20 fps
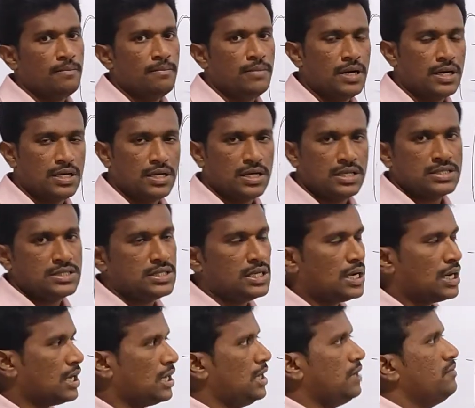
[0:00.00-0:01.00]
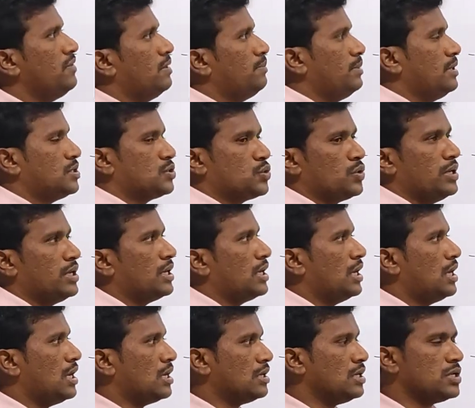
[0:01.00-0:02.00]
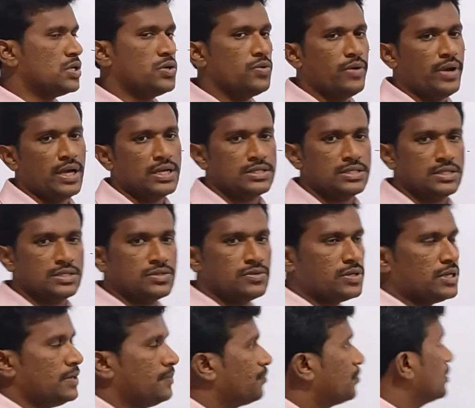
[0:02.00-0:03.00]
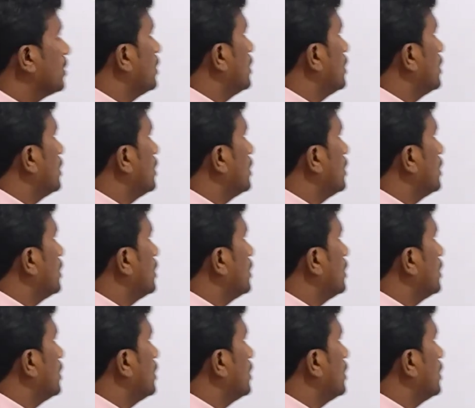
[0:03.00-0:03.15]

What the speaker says: but generally we'll be showing along a Q axis. Okay,